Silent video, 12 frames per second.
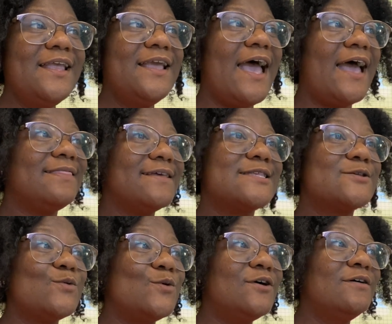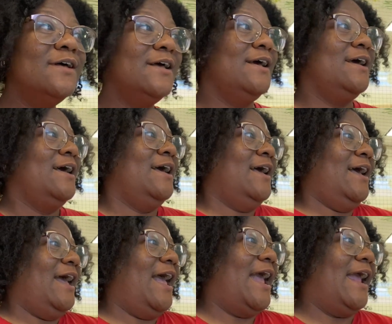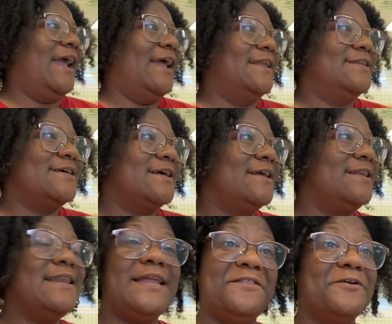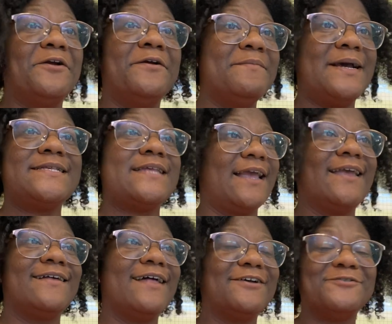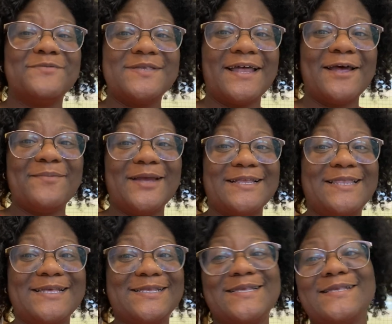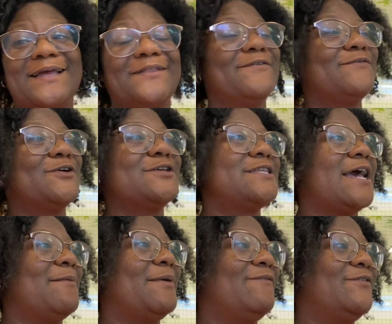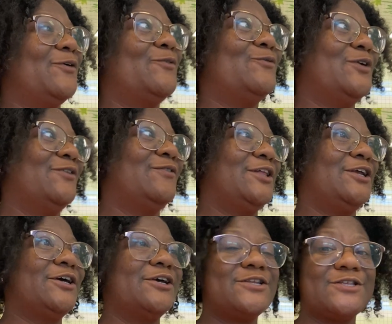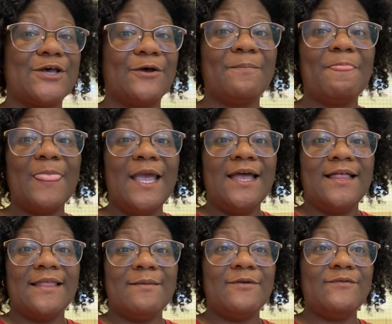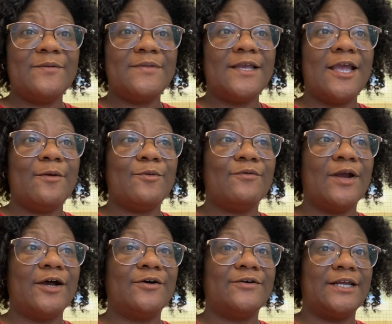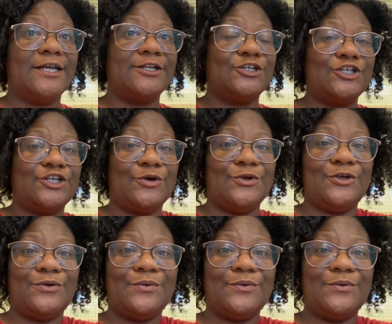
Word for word: at this school, and neither my second classroom setup, and this is like the first time I feel really, really good. So let me flip the camera around and show you